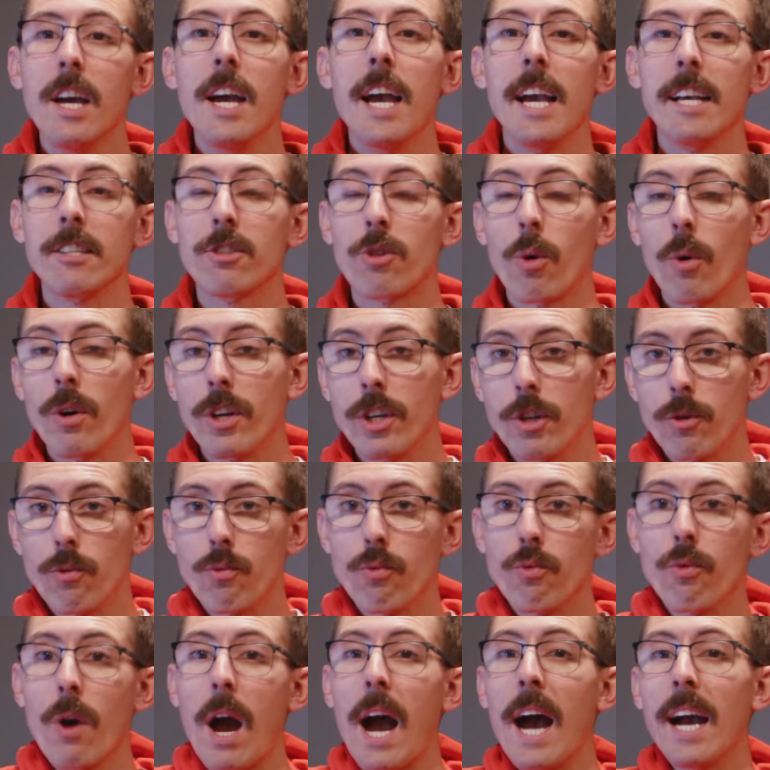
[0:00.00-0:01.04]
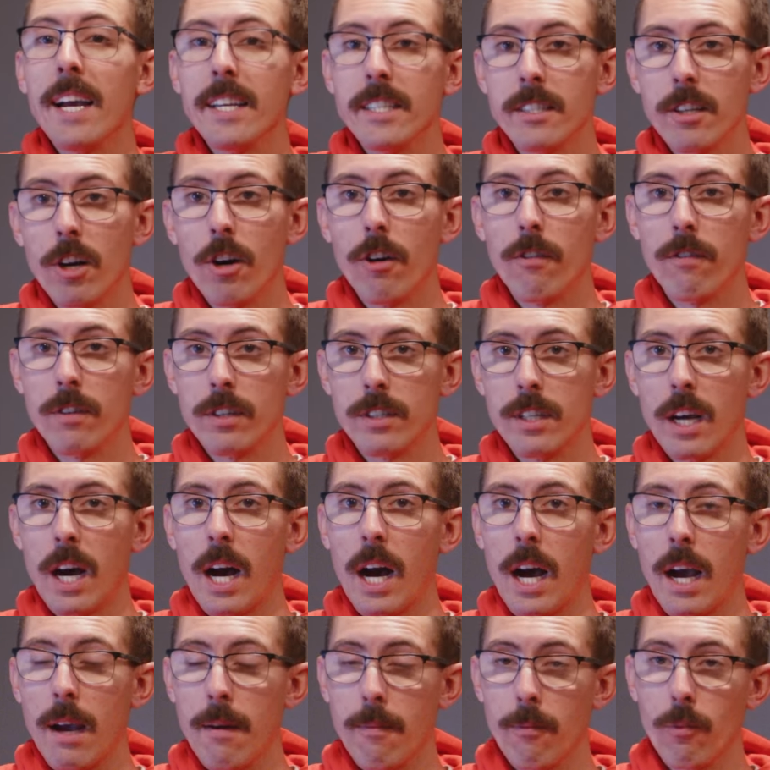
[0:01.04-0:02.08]
is going to rise over
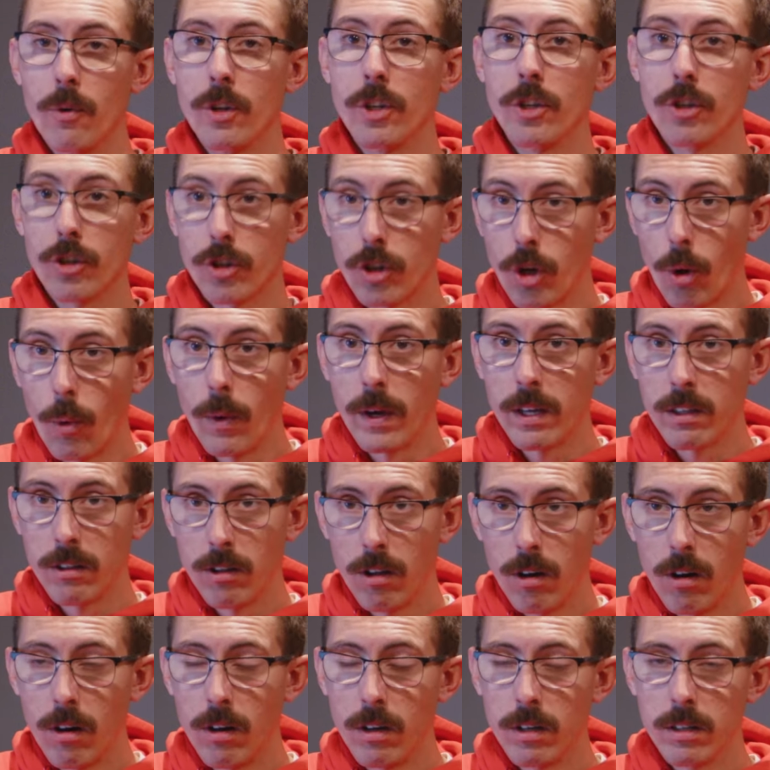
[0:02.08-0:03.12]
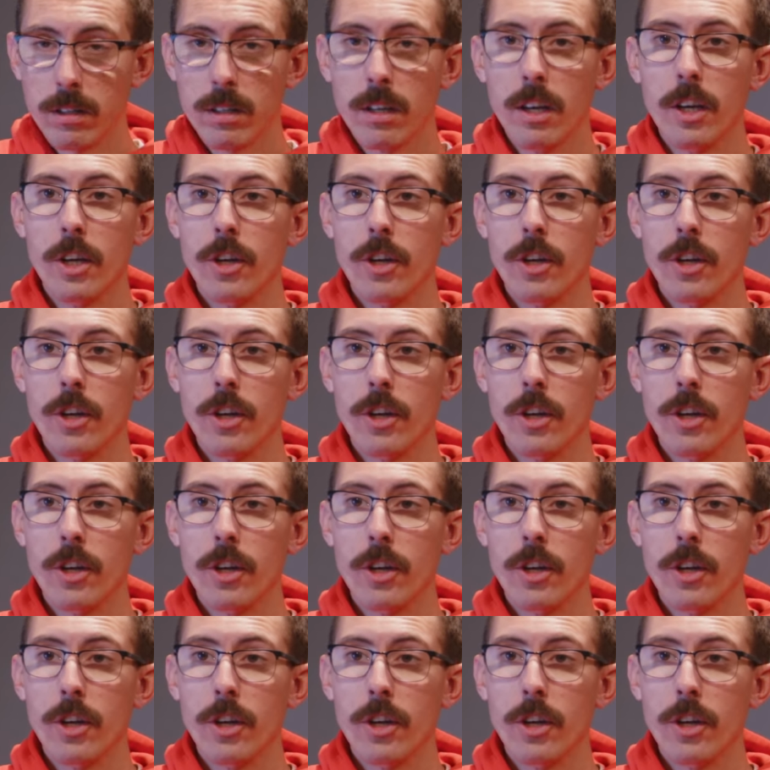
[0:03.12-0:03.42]
time when you're going long.